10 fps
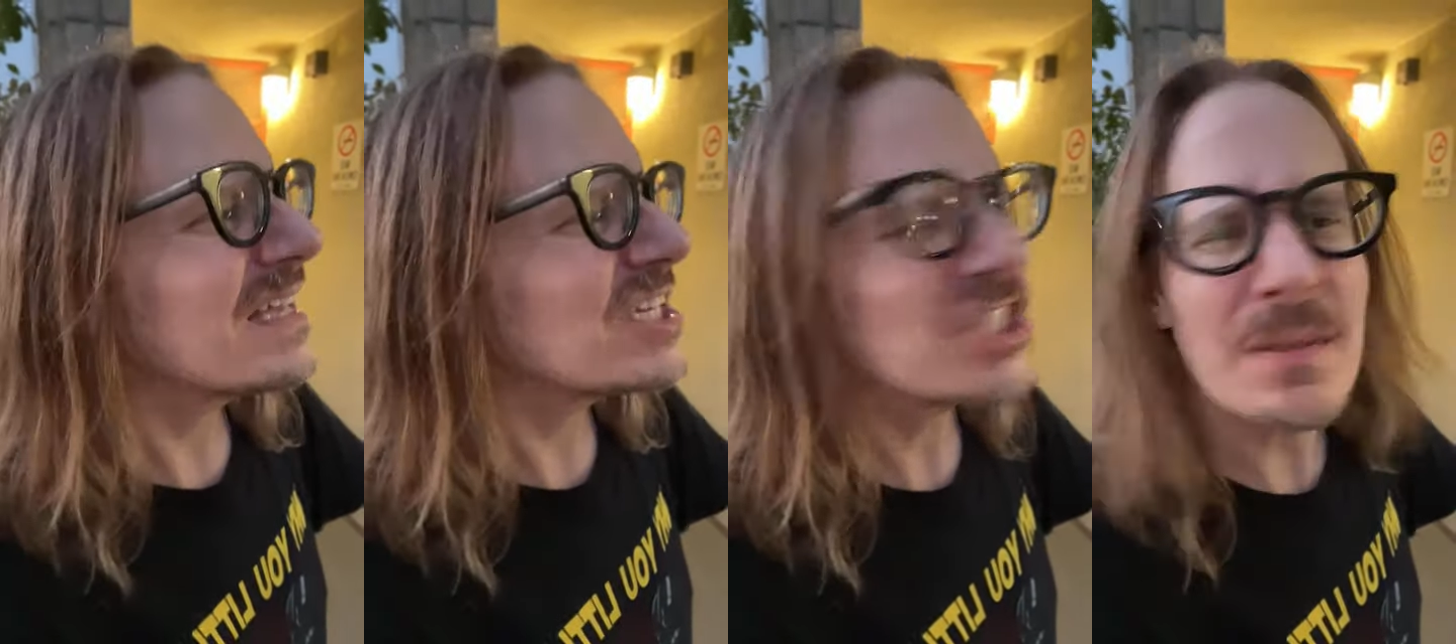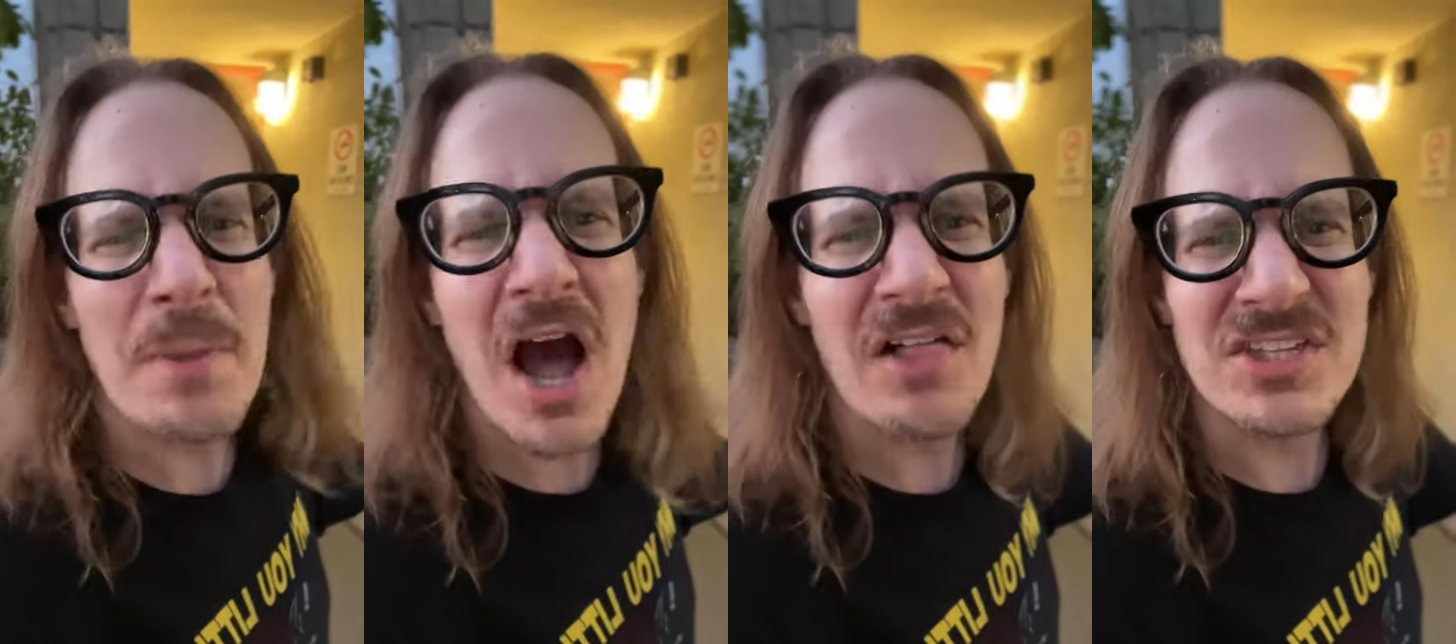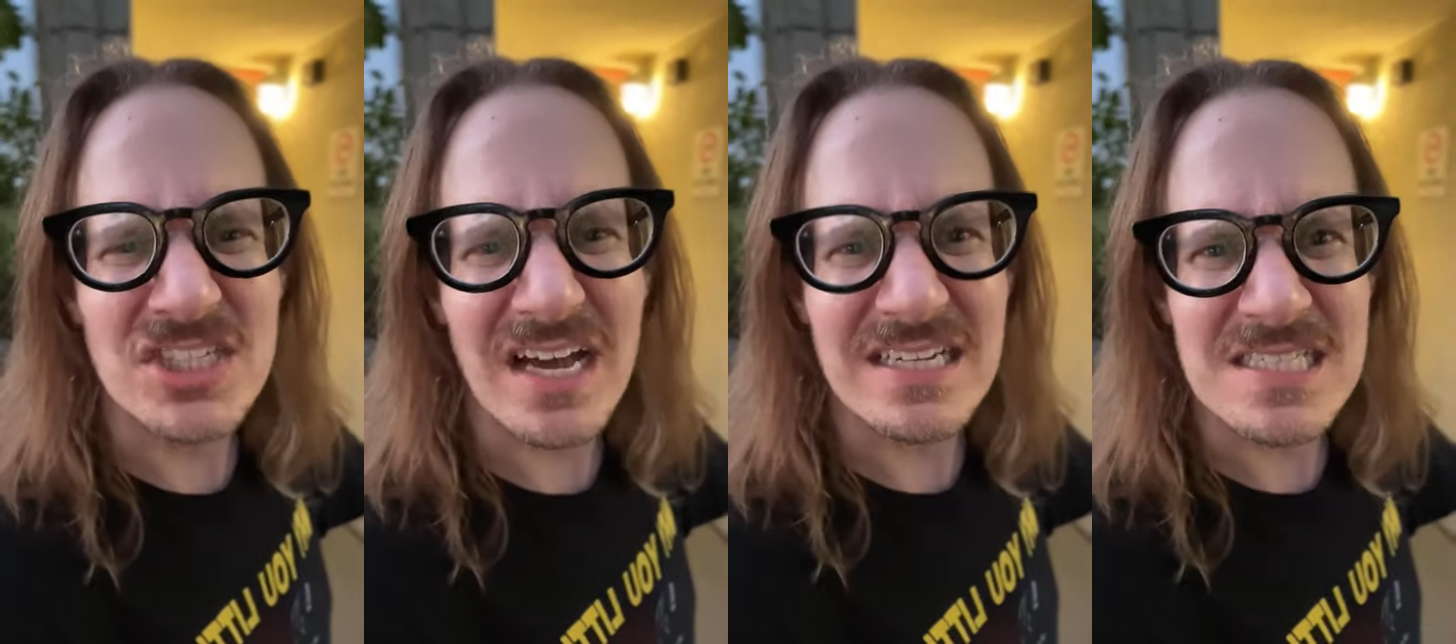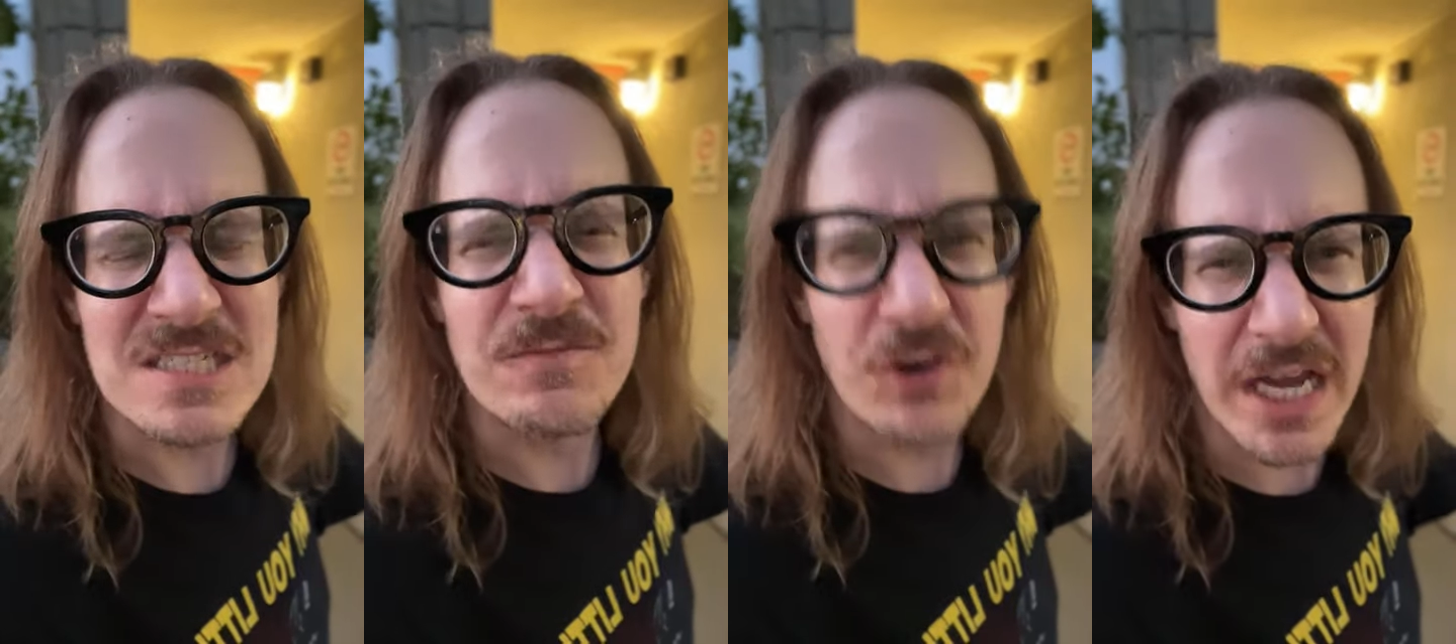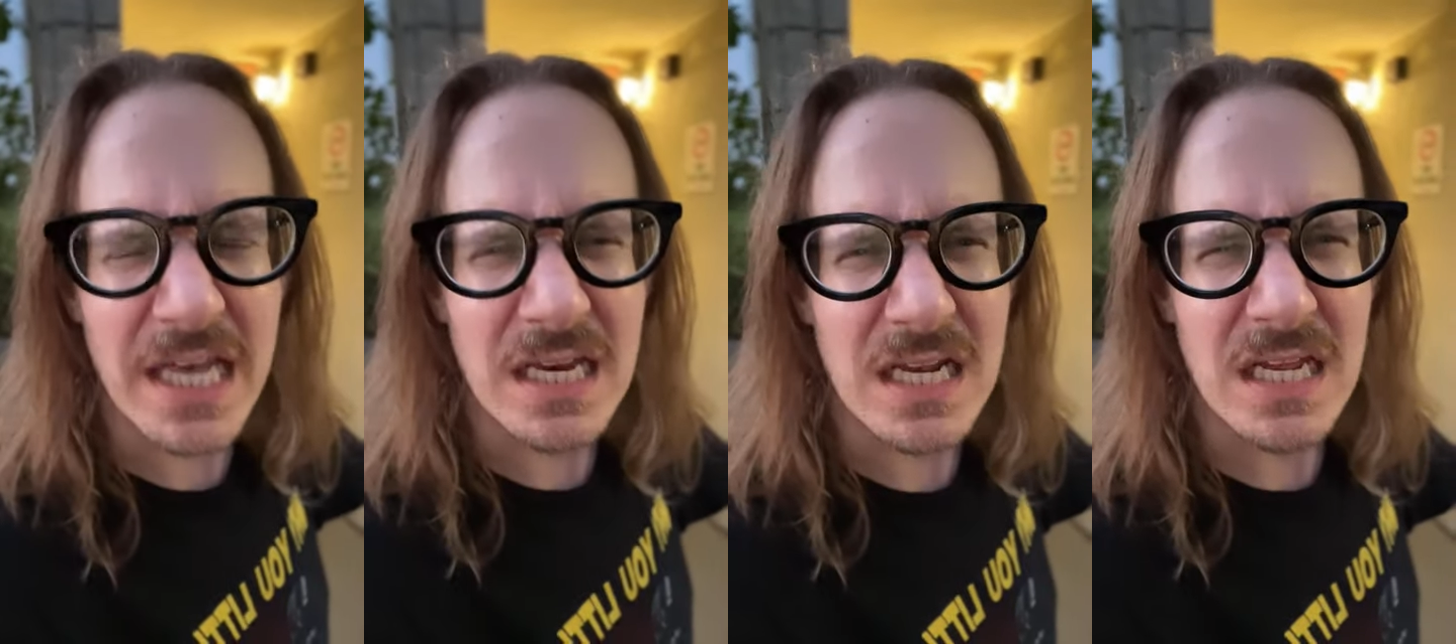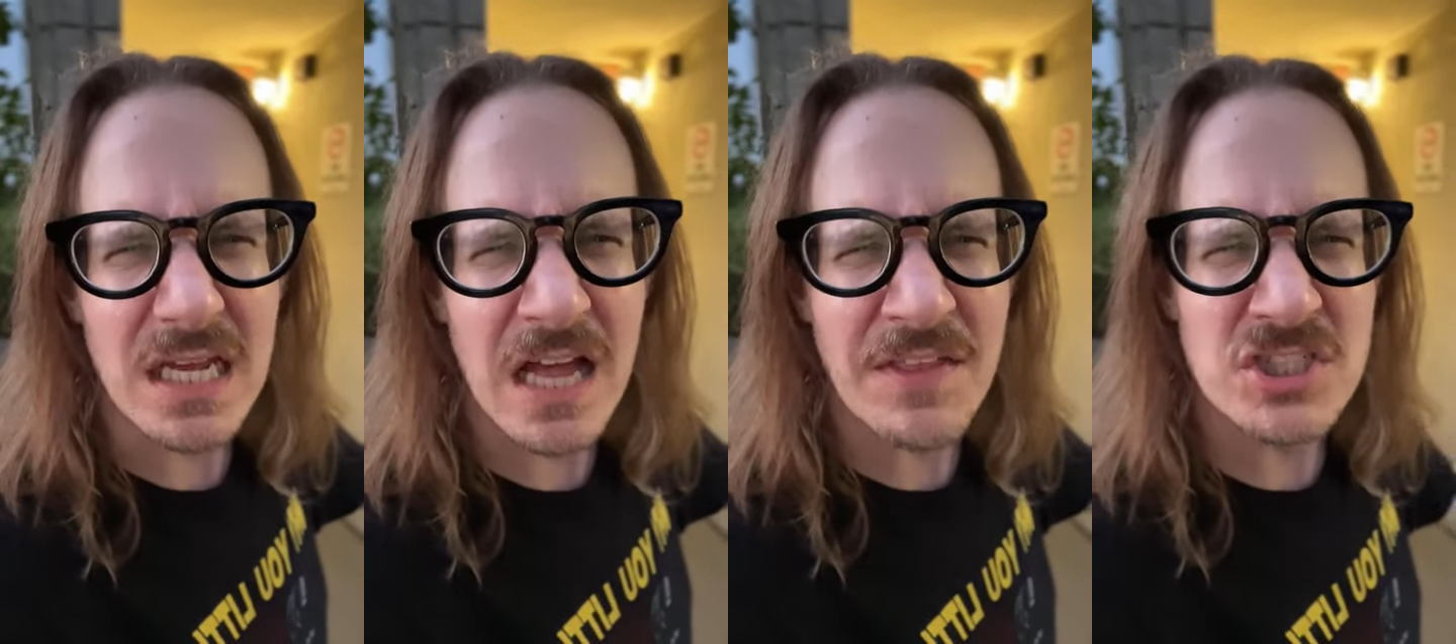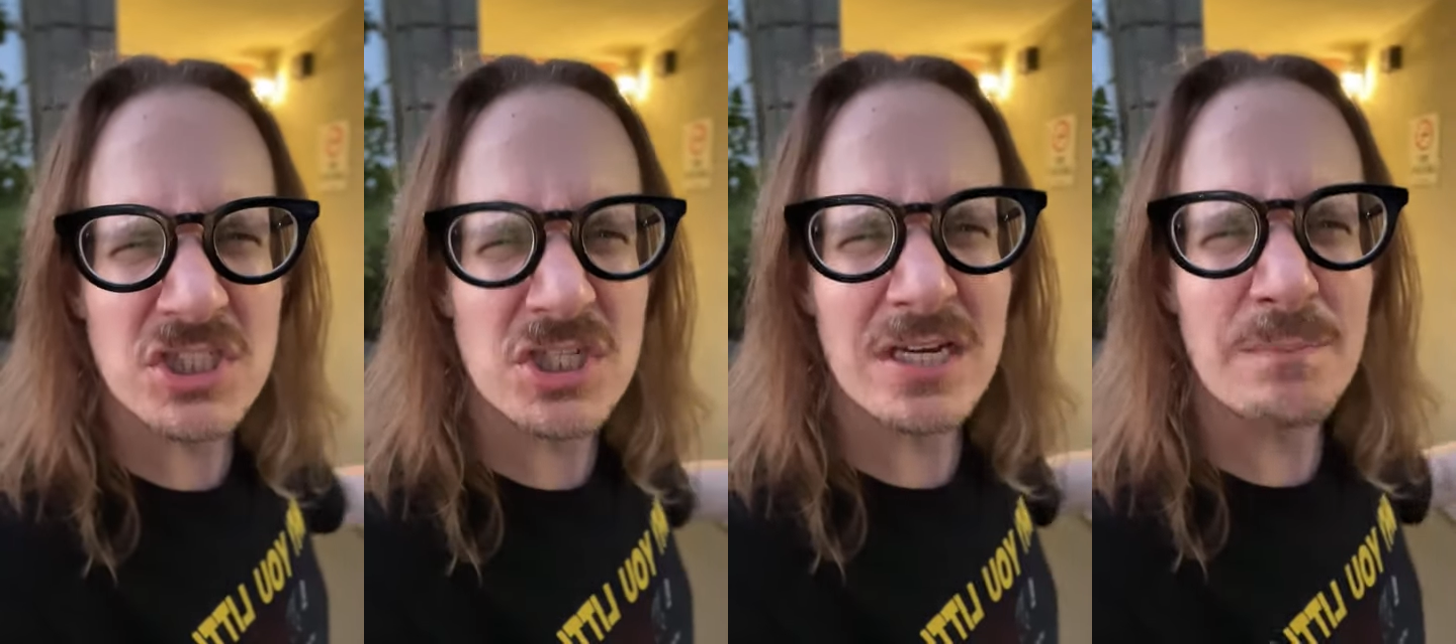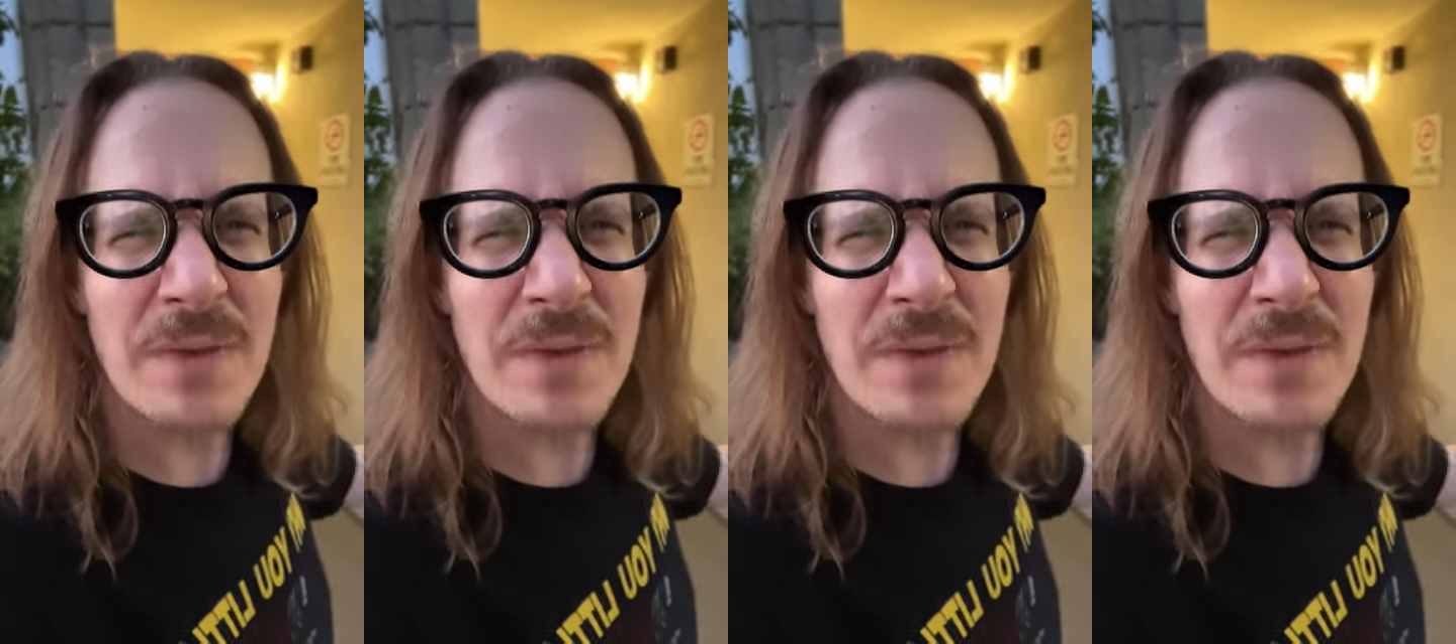she apologized for it. And then she took it